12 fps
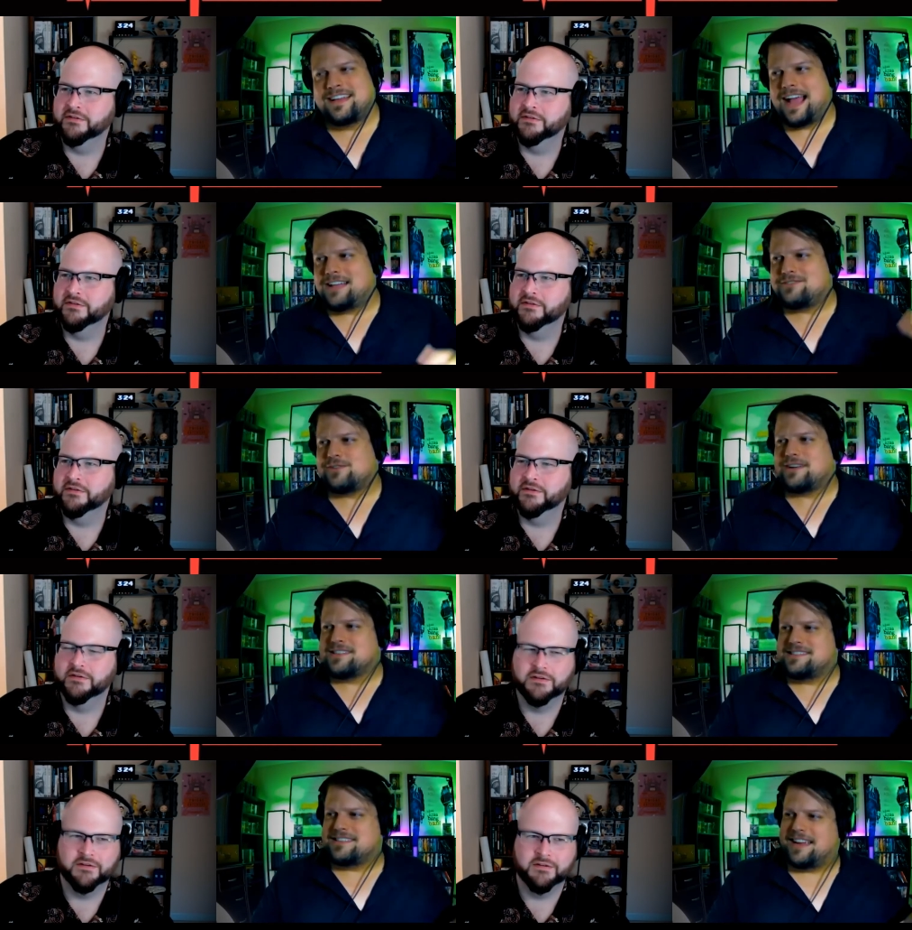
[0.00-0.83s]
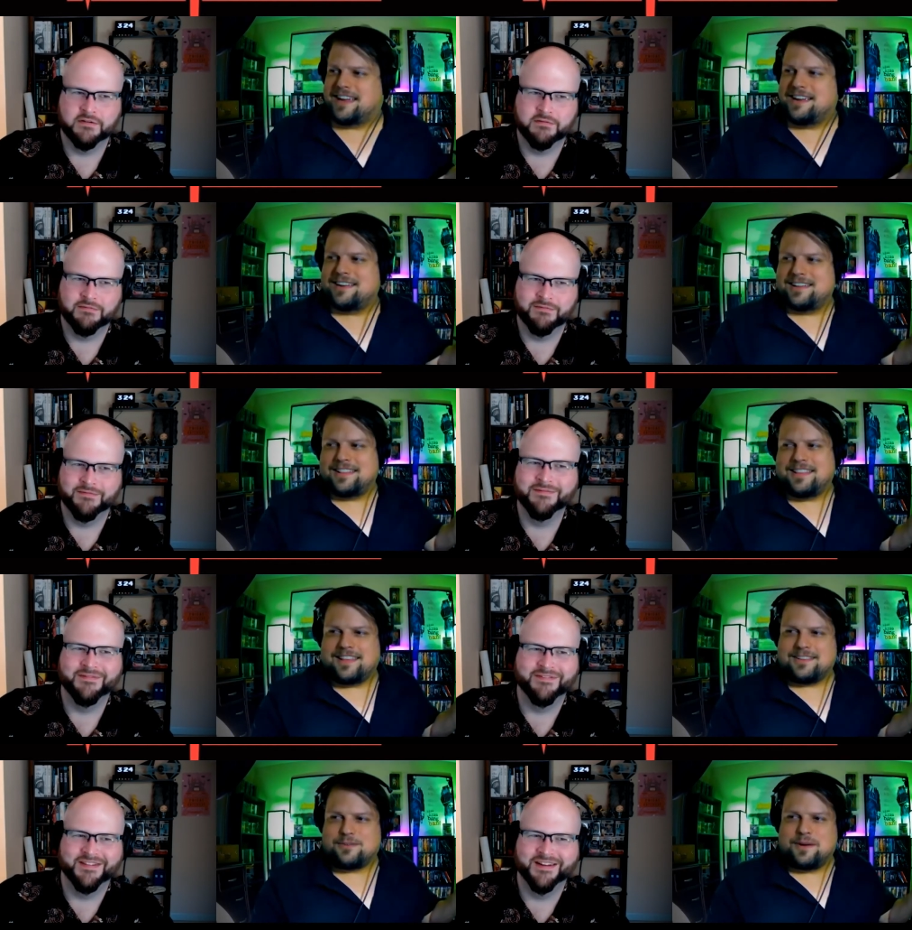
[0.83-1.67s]
Speaker 1: As you can see,
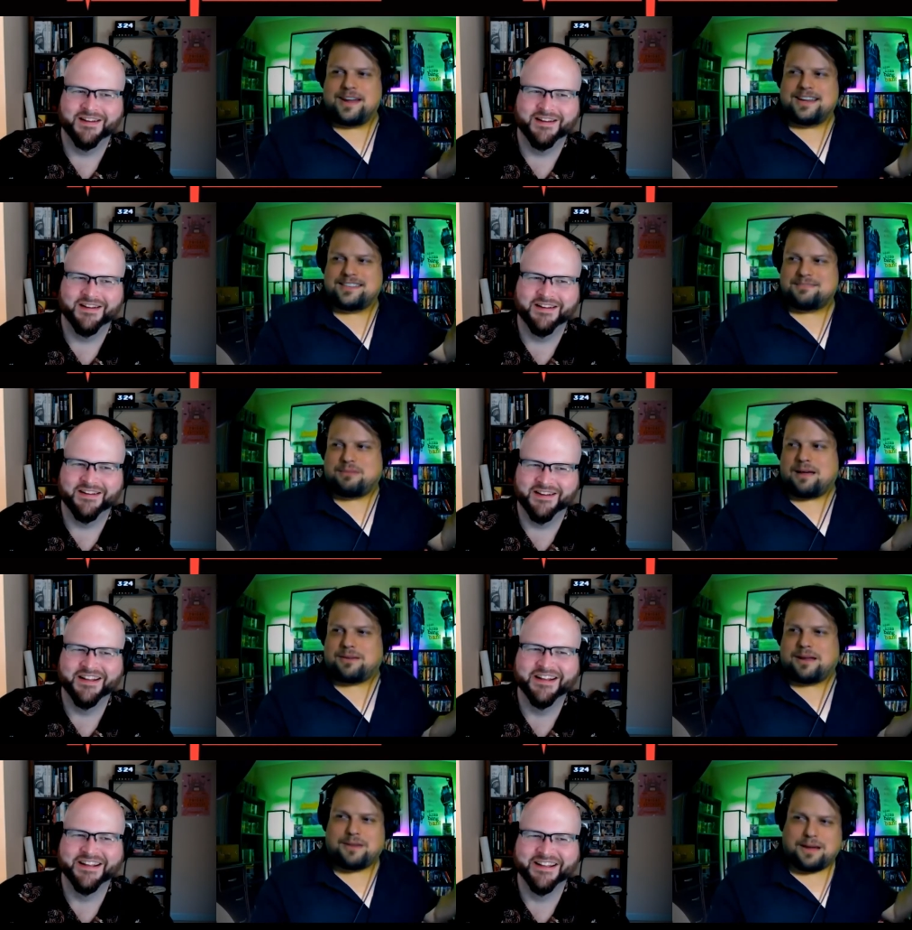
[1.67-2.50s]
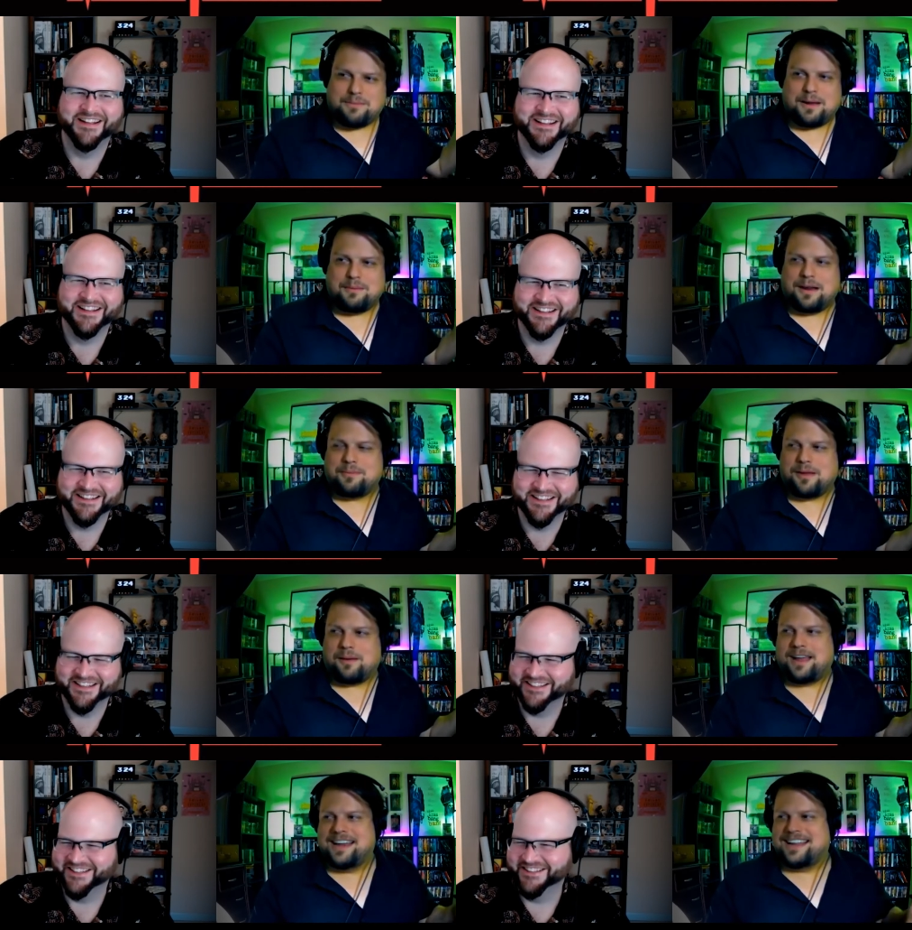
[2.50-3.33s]
the twin is blah, blah, blah, blah, blah,
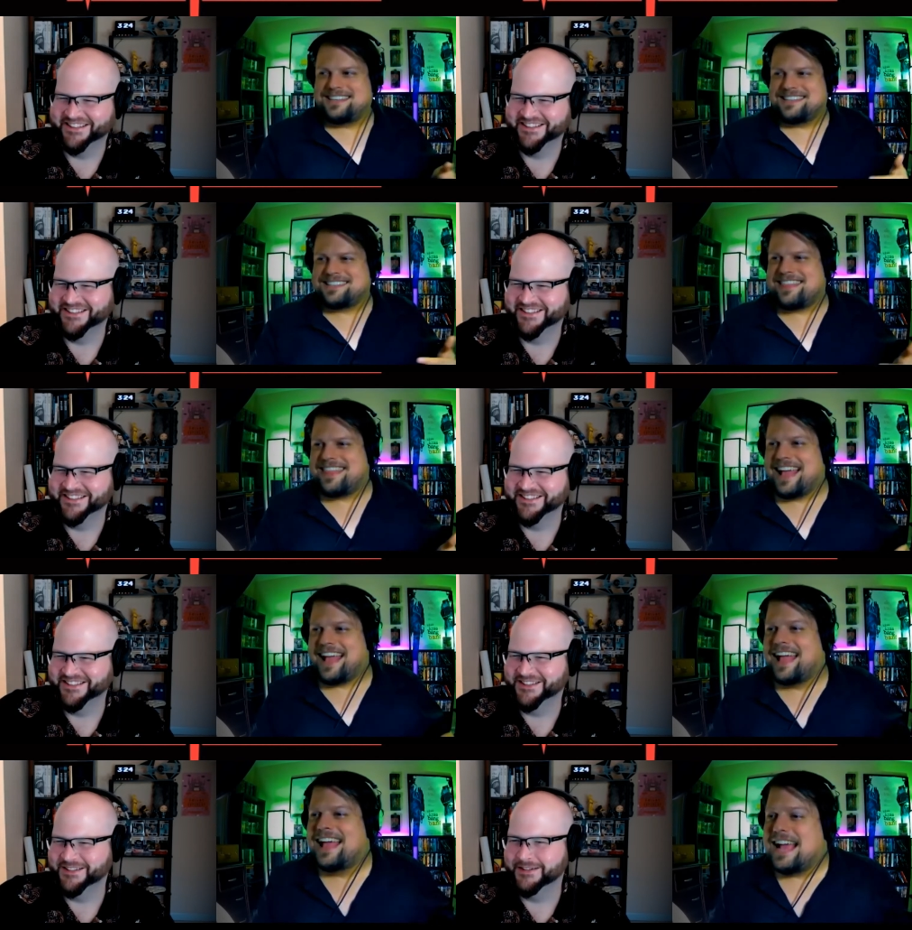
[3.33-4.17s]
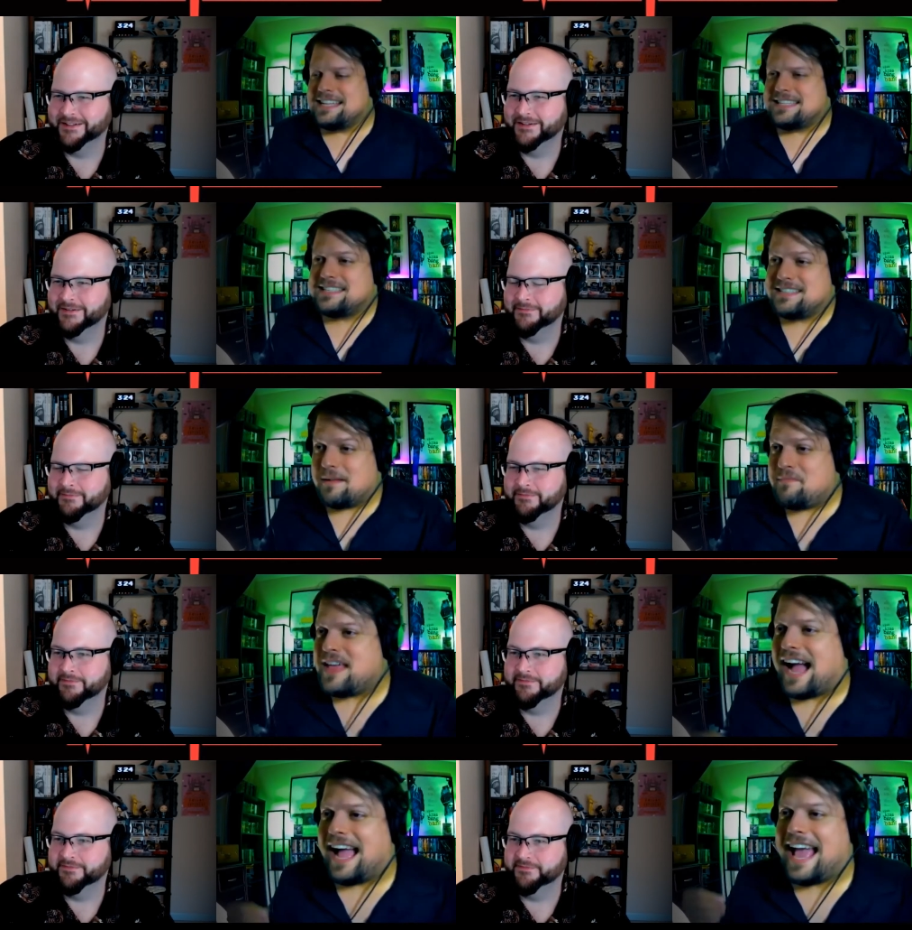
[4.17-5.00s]
blah, blah. It does a thing. It's
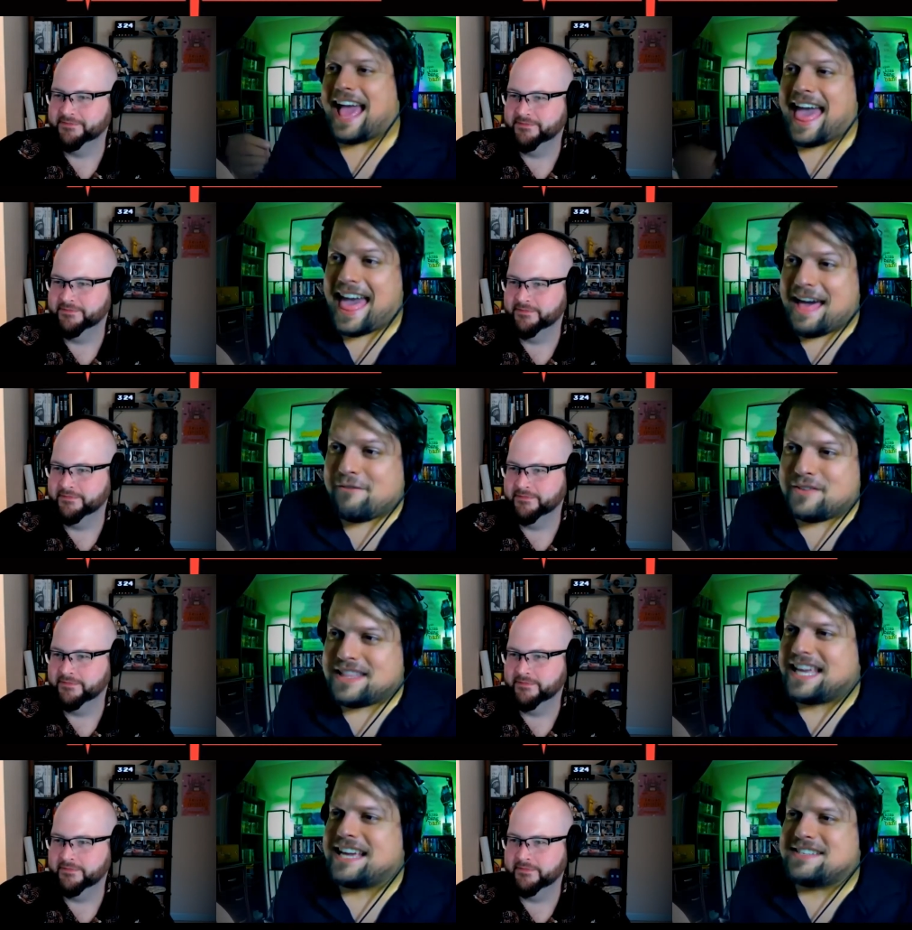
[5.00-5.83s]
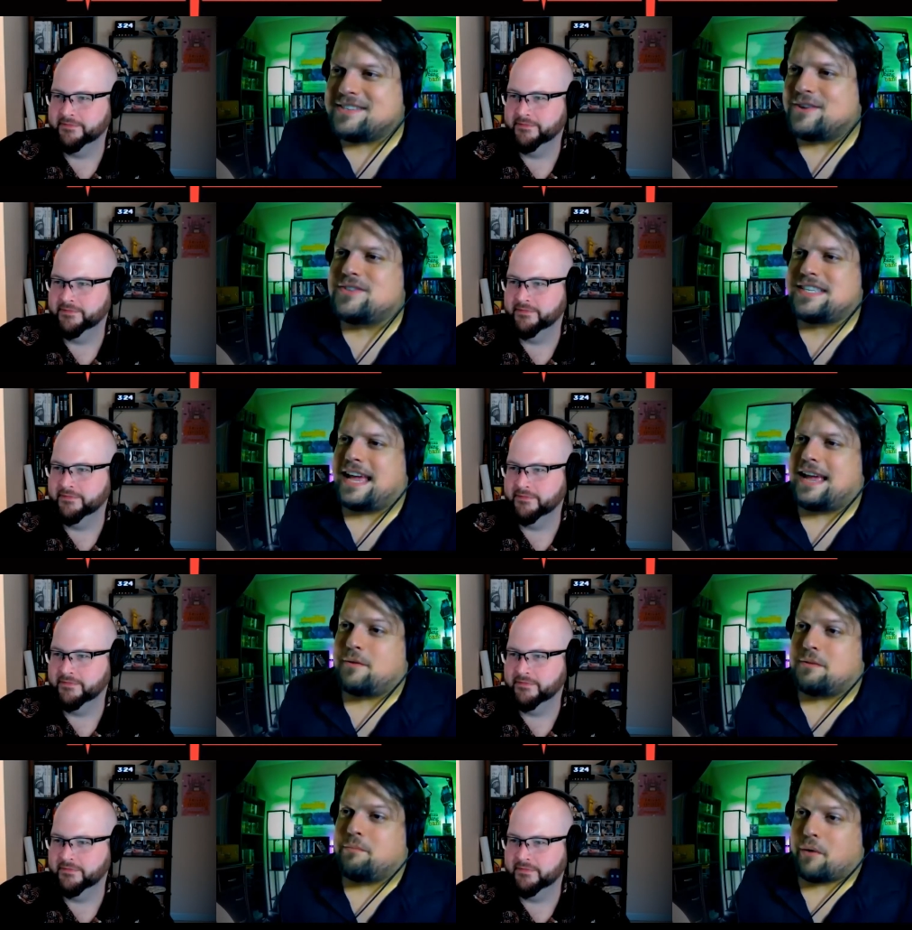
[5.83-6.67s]
something I heavily
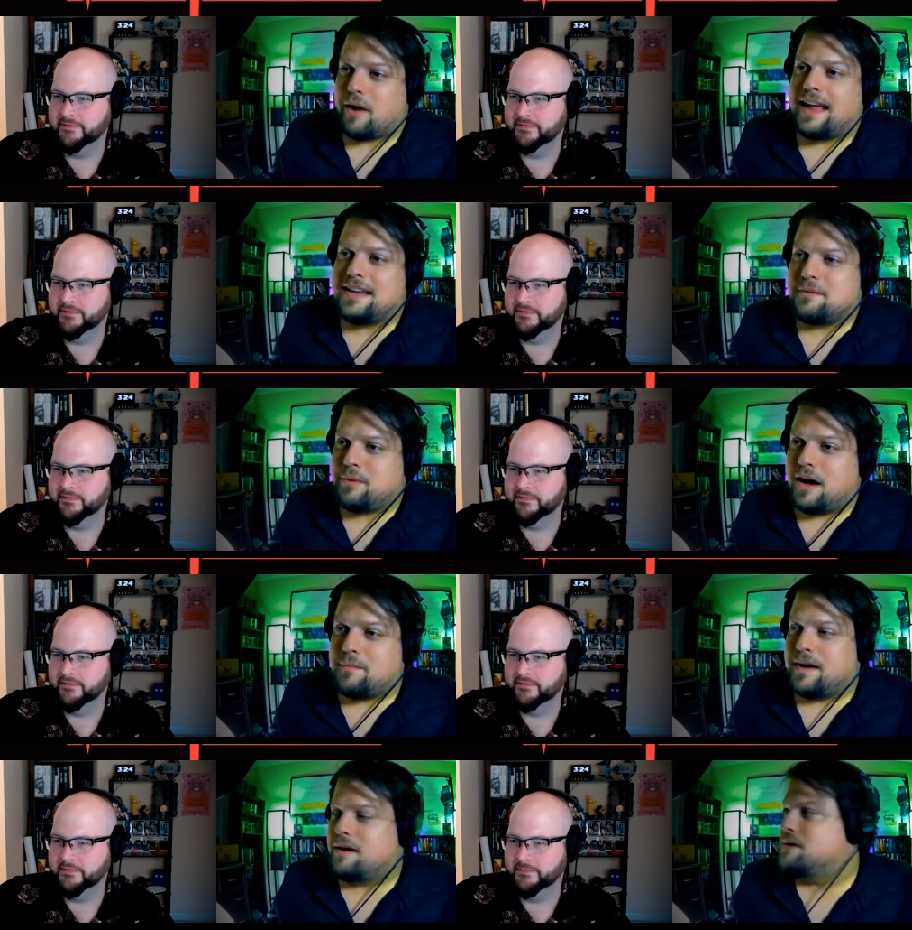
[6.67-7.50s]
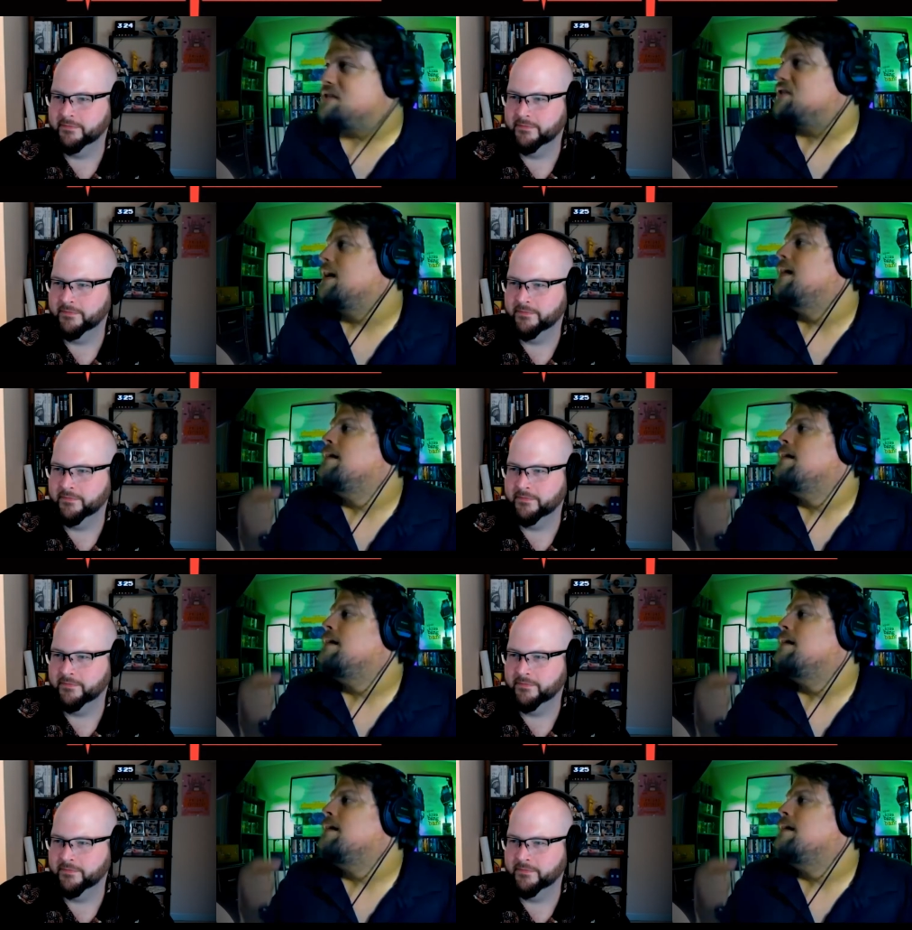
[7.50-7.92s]
associate with Brian De Palma, which